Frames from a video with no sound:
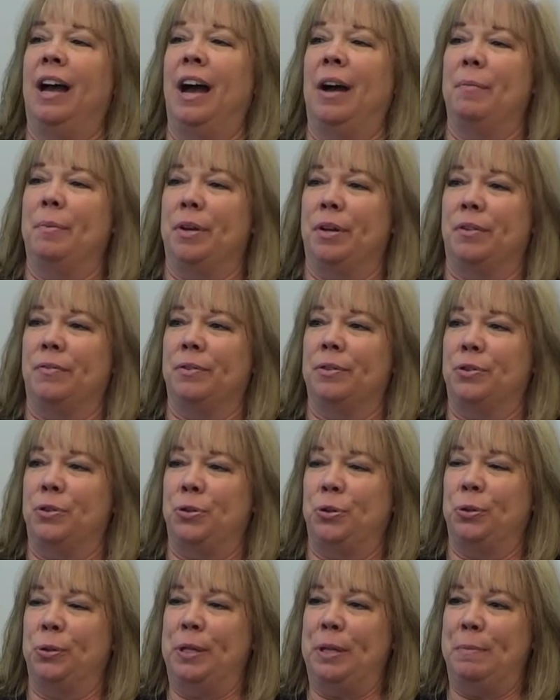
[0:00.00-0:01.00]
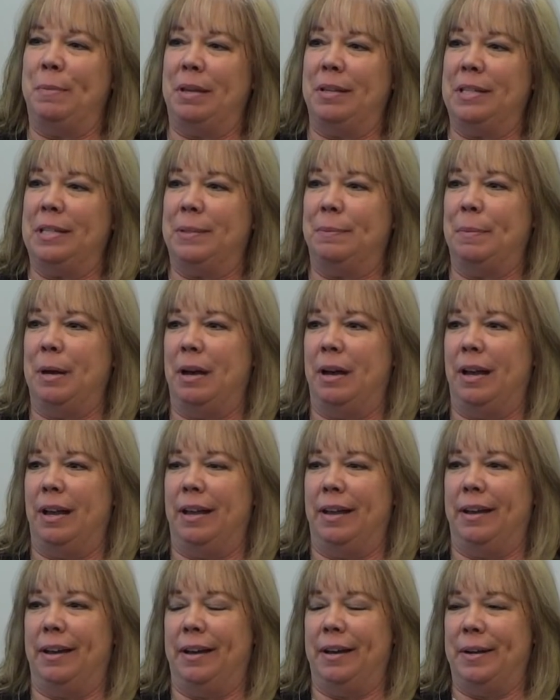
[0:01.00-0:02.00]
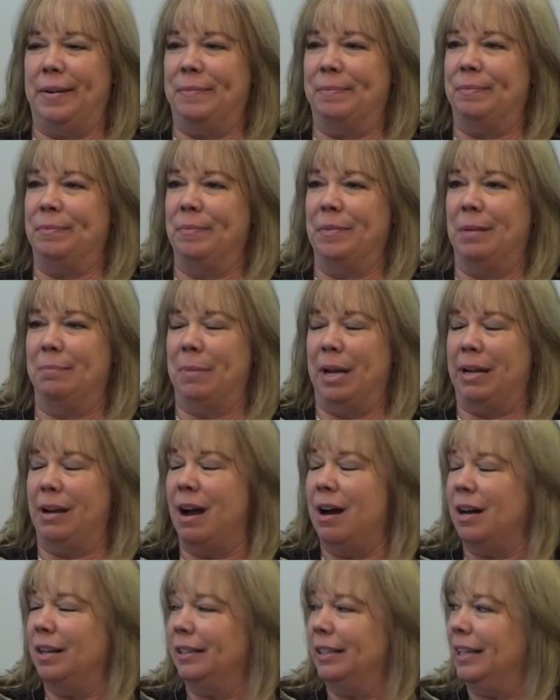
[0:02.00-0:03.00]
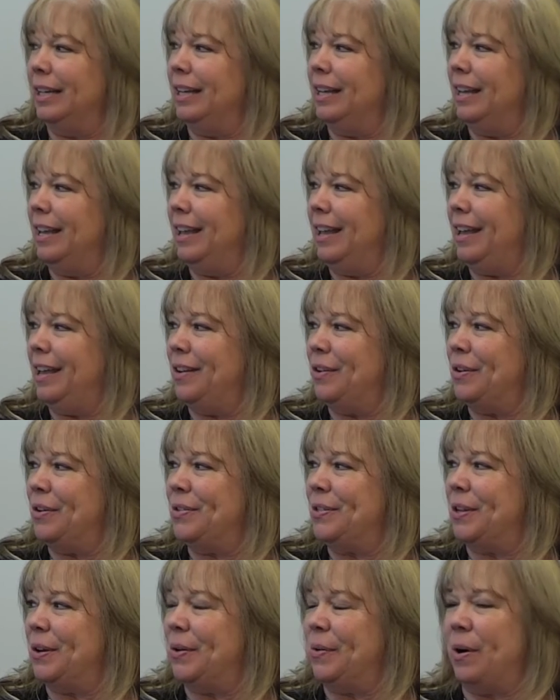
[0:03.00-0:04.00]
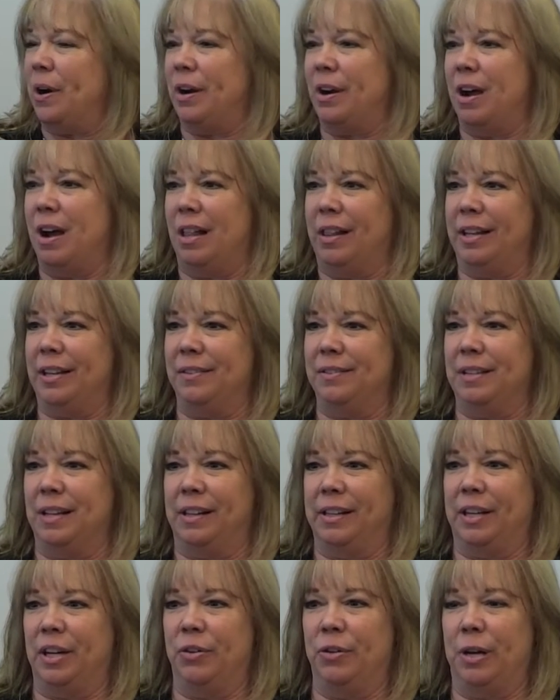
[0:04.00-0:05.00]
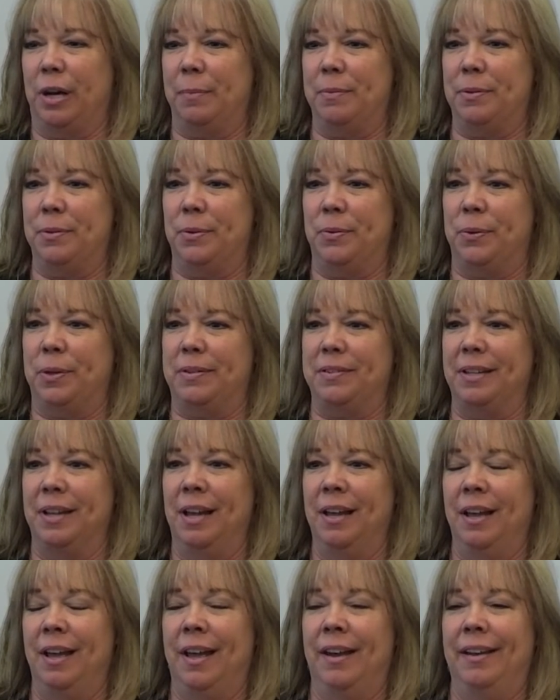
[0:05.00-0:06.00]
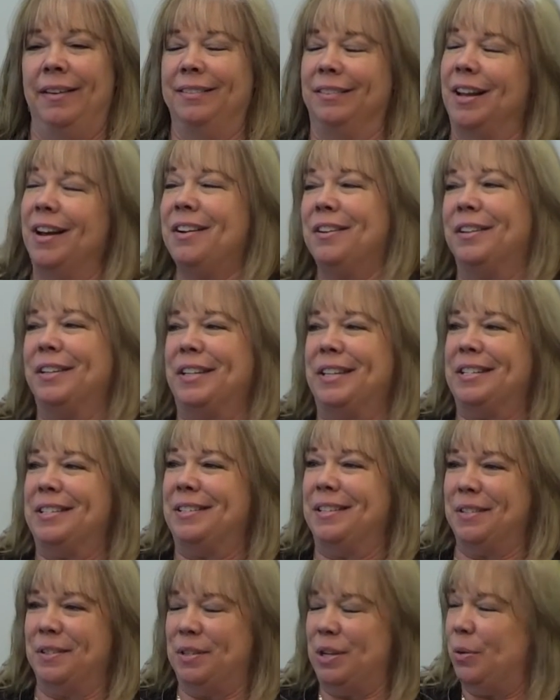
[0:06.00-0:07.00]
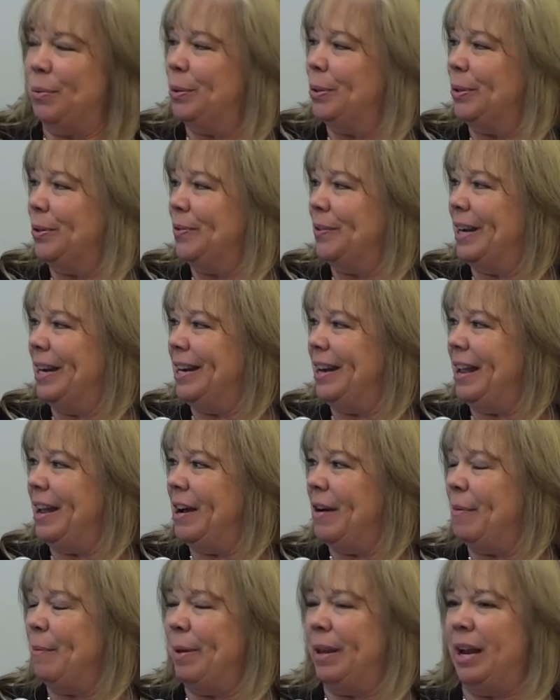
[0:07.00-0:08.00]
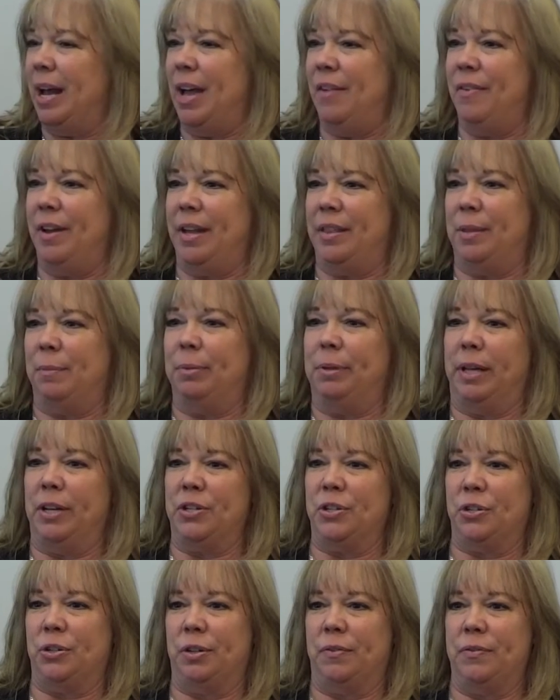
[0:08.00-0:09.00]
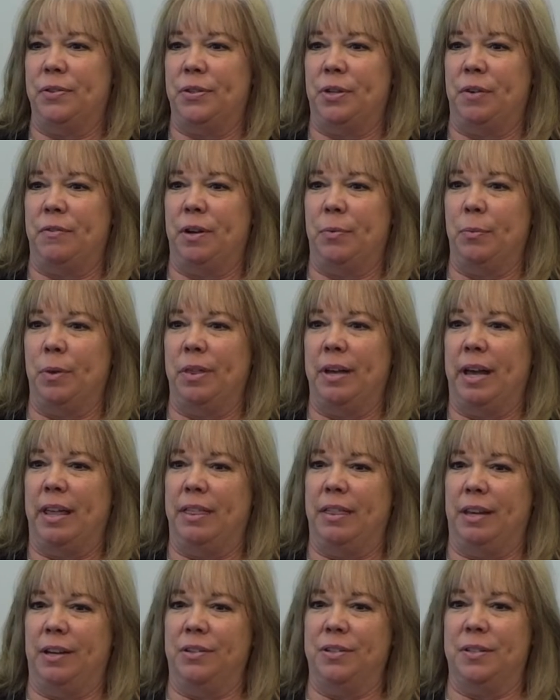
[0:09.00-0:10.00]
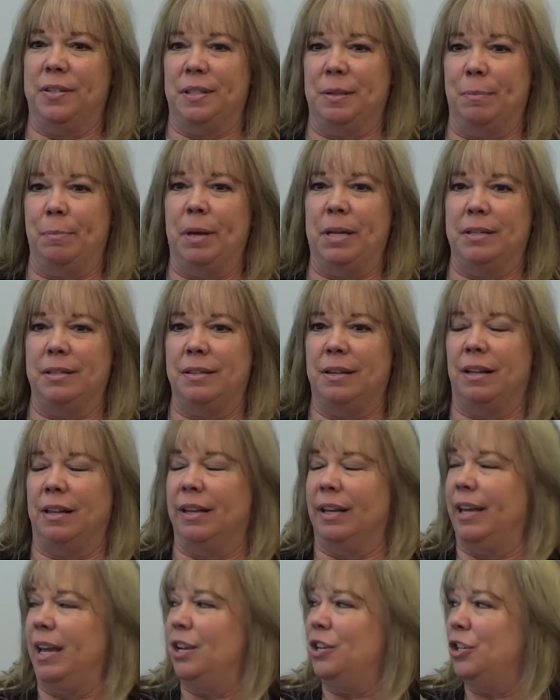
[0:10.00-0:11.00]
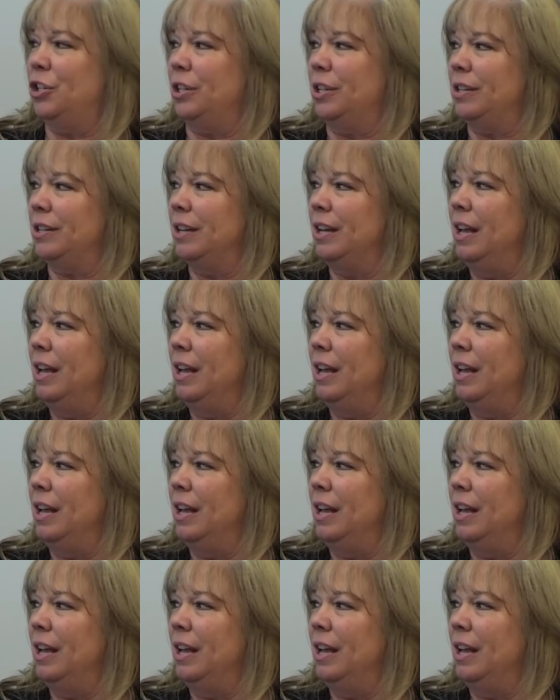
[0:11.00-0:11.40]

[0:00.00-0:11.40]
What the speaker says: I'm gonna truly miss my my colleague and also our colleague, Delegate Krebs, who is luckily in Disney World right now, but I've had the pleasure of serving with, I think, just the best delegation